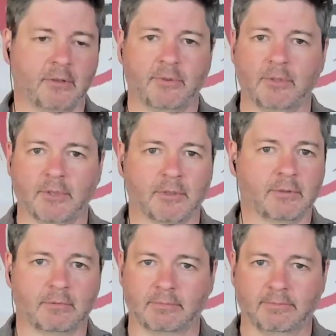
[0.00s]
you
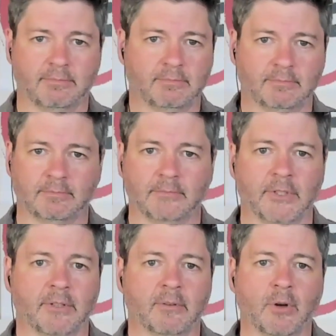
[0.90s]
know
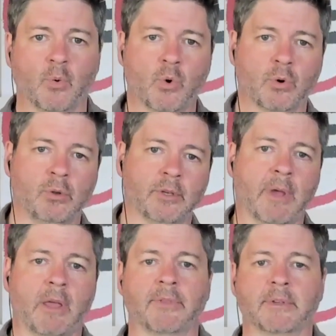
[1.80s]
you know a world
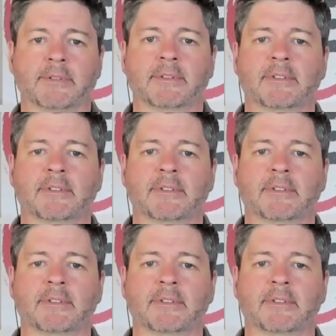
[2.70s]
about this.